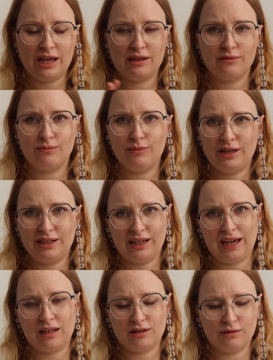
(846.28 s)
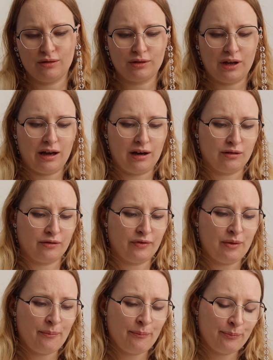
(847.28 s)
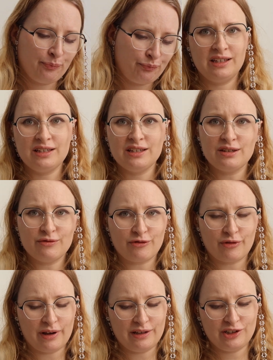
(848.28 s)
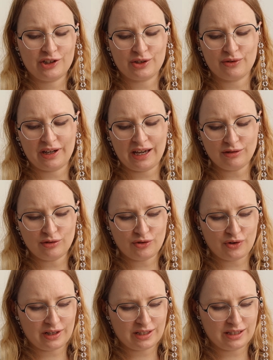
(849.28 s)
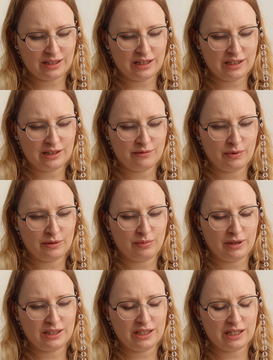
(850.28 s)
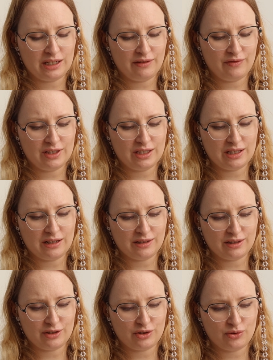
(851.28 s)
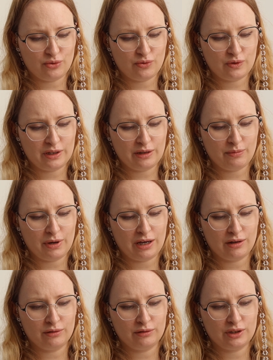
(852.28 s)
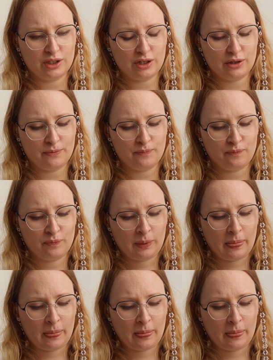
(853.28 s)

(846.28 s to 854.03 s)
and made a catalog out of them. This is in French, so I had to translate it, but basically this tells a story about that